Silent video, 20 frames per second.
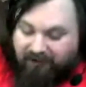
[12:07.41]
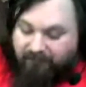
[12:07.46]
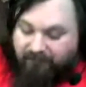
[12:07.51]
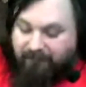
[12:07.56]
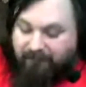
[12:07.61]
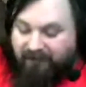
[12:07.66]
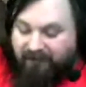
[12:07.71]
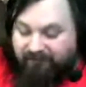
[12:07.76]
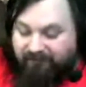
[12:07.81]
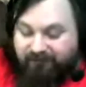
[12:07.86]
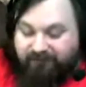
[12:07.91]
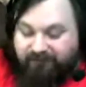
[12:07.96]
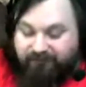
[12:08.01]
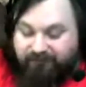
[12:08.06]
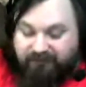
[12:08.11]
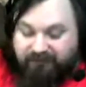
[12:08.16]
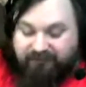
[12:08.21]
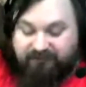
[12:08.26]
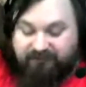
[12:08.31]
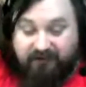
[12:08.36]
comparison to
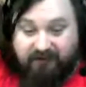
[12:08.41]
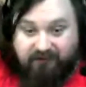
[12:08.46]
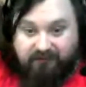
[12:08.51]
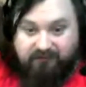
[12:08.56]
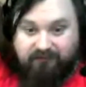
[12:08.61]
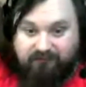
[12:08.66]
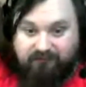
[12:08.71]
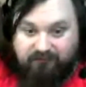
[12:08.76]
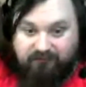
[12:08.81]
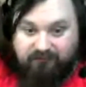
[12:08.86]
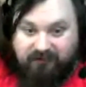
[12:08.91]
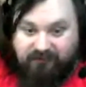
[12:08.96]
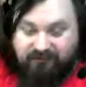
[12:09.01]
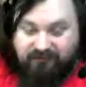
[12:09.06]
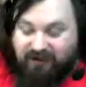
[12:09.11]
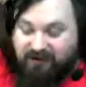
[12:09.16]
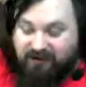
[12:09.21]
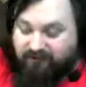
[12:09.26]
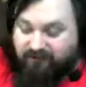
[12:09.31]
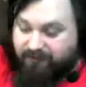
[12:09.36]
his
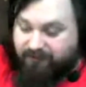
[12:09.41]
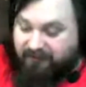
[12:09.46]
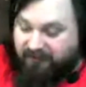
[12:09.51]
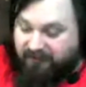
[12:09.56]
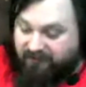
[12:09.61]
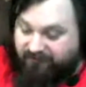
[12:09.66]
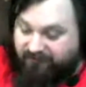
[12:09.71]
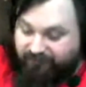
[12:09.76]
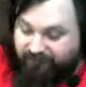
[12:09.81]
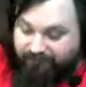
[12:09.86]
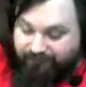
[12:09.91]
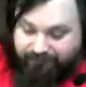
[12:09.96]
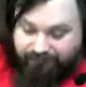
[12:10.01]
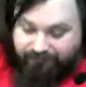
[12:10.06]
counterparts.